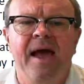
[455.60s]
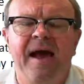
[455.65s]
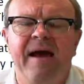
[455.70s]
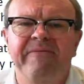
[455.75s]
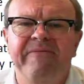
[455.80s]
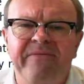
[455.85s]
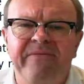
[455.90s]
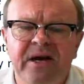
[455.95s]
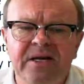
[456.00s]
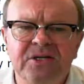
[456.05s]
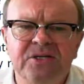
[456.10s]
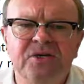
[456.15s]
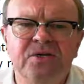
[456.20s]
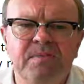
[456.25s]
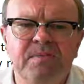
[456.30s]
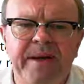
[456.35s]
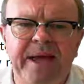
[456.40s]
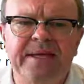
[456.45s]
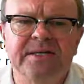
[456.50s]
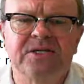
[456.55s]
A
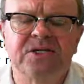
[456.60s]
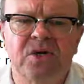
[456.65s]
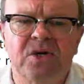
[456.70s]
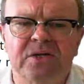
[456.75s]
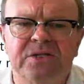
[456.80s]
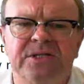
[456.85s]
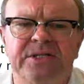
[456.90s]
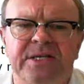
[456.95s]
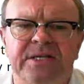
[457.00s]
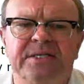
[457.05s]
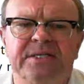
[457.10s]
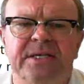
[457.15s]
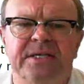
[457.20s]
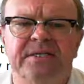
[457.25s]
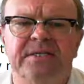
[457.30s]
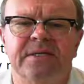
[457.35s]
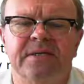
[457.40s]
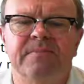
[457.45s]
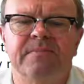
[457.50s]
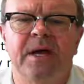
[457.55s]
functional-based costing
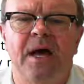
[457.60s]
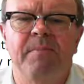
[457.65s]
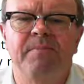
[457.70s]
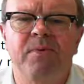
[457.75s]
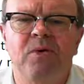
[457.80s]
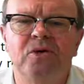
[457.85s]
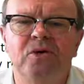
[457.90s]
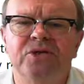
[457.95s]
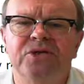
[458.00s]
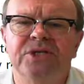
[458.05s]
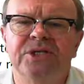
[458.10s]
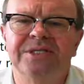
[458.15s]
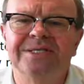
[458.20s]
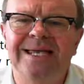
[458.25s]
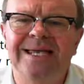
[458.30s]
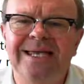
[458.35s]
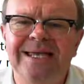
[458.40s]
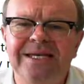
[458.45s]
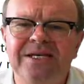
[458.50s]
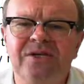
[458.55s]
system
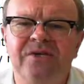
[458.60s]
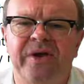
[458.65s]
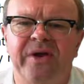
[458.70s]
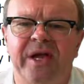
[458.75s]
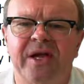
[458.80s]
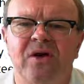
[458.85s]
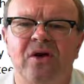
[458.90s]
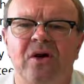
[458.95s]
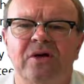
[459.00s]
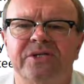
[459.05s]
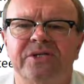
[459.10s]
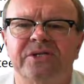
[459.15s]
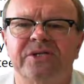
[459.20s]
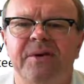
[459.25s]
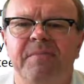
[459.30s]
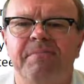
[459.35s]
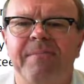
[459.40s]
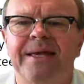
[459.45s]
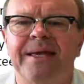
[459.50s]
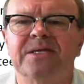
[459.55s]
apportions indirect costs
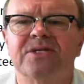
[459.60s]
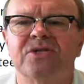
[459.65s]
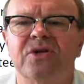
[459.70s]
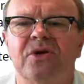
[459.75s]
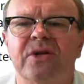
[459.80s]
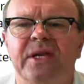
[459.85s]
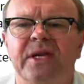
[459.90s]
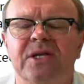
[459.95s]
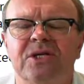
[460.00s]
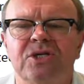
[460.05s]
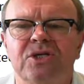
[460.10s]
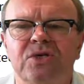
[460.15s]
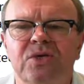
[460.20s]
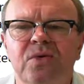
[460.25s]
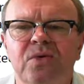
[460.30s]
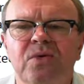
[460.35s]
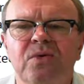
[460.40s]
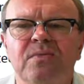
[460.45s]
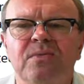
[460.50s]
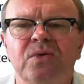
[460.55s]
based on an
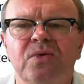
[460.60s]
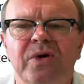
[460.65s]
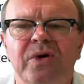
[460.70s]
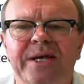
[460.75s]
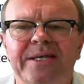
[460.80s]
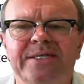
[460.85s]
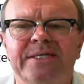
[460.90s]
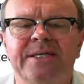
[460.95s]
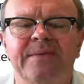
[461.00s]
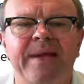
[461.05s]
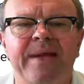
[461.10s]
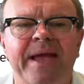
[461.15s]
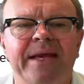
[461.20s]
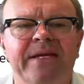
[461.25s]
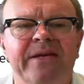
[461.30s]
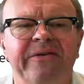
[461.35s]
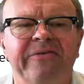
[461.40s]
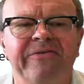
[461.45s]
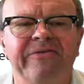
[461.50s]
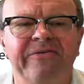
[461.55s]
assumed or
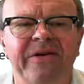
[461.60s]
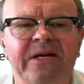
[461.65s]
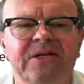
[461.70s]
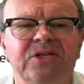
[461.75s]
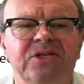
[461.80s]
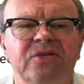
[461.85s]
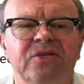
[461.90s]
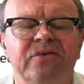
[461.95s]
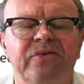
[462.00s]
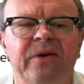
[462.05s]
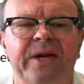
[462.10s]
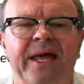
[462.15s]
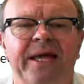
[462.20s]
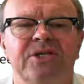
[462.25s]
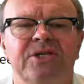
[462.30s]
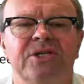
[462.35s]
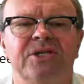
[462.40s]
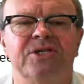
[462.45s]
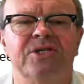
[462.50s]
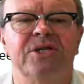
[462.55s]
estimated functional
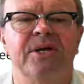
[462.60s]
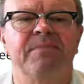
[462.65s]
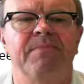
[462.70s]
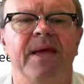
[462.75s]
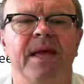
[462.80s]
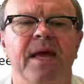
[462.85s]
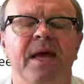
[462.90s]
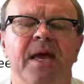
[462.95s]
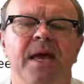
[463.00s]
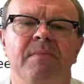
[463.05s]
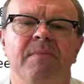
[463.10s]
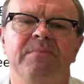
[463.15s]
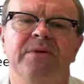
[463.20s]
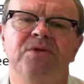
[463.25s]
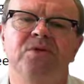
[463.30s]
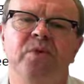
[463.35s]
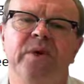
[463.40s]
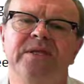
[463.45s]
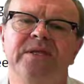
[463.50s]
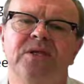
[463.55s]
relationship
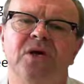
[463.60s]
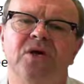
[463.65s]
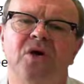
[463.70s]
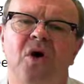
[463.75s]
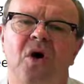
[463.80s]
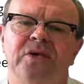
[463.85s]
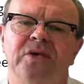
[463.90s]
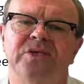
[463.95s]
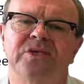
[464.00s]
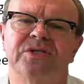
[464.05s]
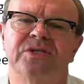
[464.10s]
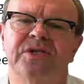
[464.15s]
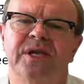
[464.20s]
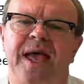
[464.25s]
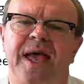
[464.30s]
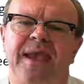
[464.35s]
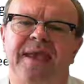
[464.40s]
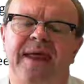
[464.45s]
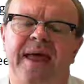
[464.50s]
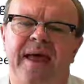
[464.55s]
between the costs
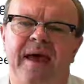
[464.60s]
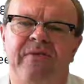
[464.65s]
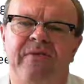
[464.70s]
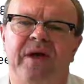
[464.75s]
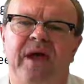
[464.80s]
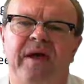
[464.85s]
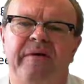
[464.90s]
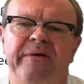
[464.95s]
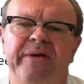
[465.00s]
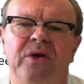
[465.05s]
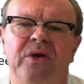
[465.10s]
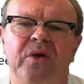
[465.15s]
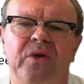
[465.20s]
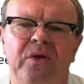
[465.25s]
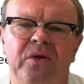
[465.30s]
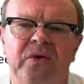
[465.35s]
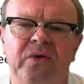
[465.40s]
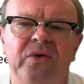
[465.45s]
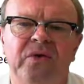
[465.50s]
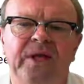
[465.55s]
and how they are
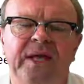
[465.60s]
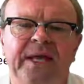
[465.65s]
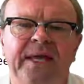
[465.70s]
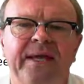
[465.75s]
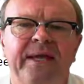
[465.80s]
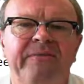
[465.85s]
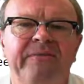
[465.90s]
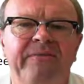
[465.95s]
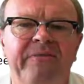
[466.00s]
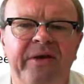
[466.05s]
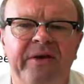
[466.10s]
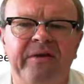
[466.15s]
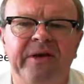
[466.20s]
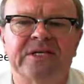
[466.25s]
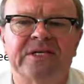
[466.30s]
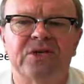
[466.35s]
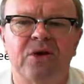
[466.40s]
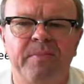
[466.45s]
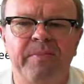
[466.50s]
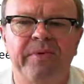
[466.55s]
incurred in
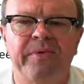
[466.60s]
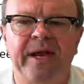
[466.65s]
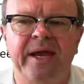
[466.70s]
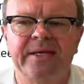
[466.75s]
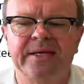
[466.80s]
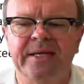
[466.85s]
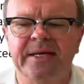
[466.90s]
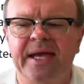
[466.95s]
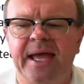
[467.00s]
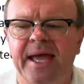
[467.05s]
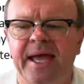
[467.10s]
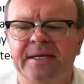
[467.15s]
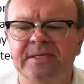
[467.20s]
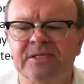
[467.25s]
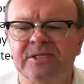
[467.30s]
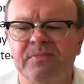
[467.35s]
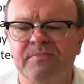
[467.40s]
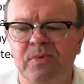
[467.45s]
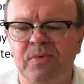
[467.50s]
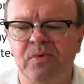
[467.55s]
various operating and
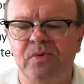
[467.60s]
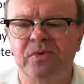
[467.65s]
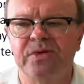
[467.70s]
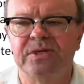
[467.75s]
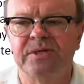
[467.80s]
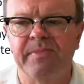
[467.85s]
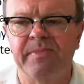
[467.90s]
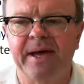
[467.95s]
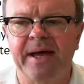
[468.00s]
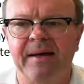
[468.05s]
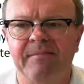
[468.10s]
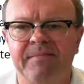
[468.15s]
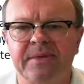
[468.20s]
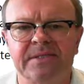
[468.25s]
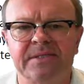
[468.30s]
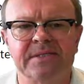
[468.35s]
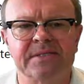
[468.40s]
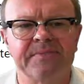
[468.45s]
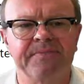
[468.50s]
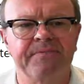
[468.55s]
support
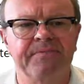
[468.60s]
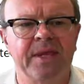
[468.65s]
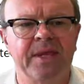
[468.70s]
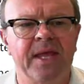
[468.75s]
departments.